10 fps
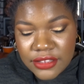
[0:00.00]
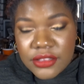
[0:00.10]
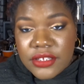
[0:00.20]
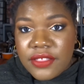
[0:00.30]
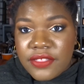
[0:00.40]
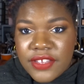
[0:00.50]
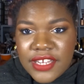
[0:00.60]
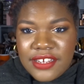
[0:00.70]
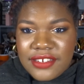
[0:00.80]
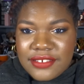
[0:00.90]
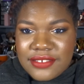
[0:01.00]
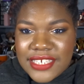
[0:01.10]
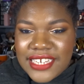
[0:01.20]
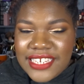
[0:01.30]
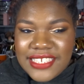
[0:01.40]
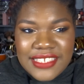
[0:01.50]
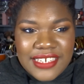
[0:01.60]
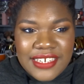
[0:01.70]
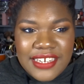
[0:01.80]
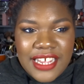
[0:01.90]
thing that I
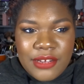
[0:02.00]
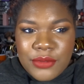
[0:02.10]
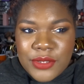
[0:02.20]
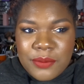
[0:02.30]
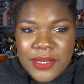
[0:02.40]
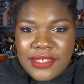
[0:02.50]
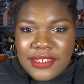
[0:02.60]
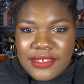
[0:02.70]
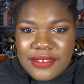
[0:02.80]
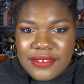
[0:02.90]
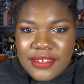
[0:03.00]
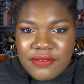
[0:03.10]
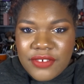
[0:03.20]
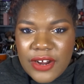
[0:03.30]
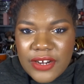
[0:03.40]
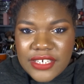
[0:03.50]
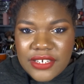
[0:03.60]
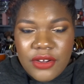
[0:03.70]
decided I would spend this gift card